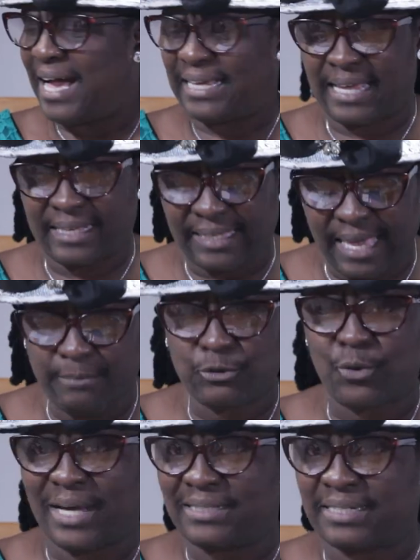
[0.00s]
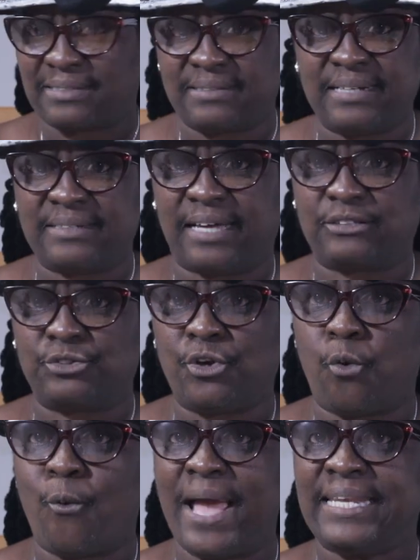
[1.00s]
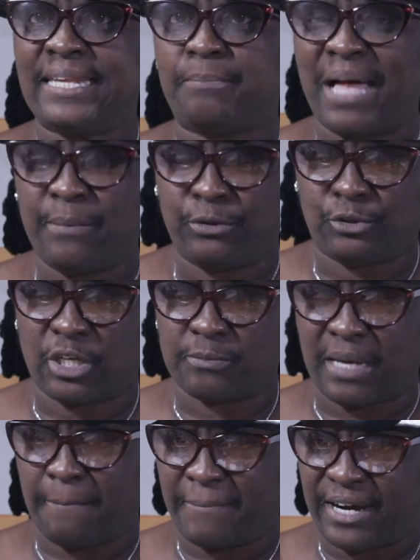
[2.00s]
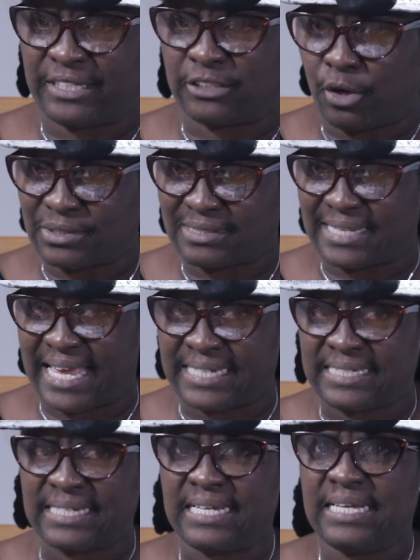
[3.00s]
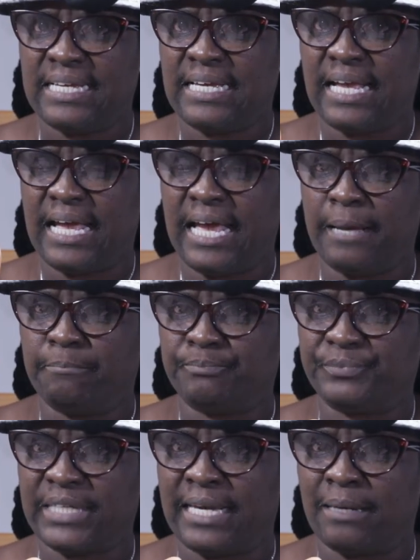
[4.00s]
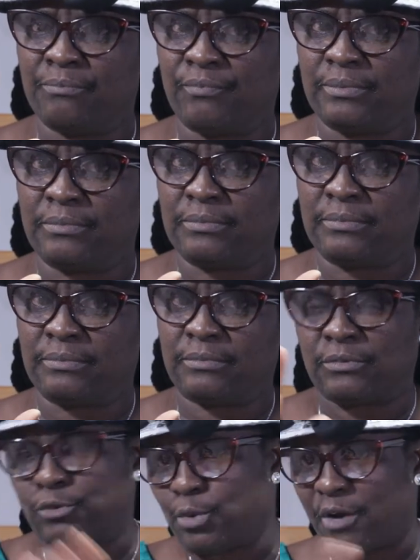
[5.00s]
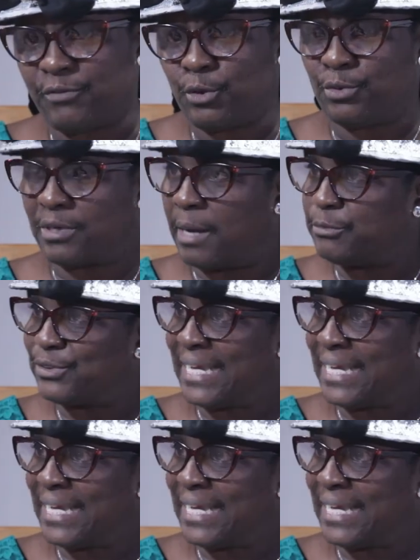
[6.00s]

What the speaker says: And I came to understand that, you know, when the Bible talked about marriage, God said, two of you will come